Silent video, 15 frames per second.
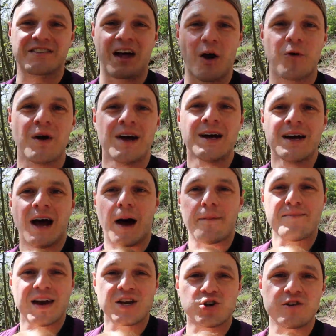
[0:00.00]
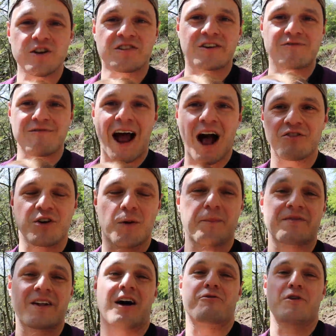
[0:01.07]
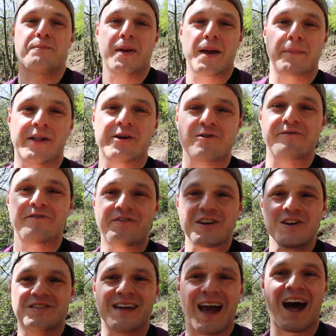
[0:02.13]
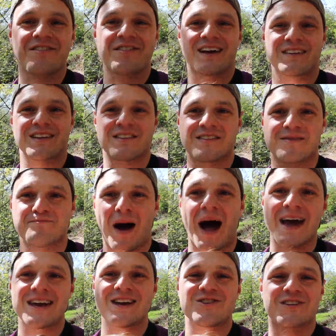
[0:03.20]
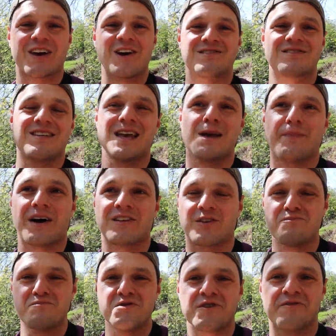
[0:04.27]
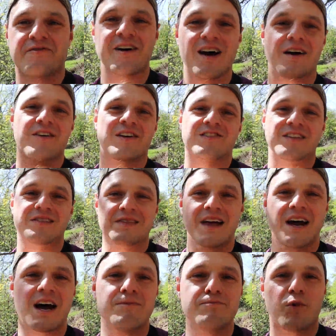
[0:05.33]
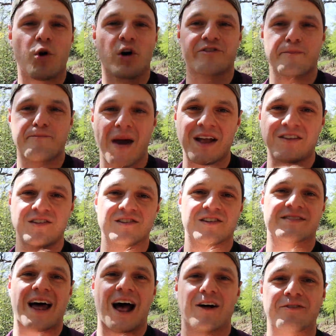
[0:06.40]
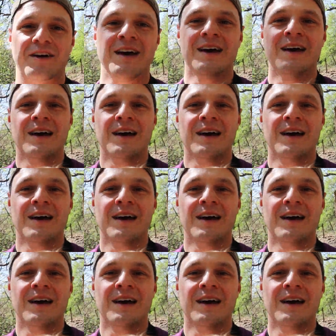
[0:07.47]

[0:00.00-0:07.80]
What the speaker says: So make sure you surround yourself with people who are enthusiastic and inspire you to go deeper, to move further, to learn more, to better yourself,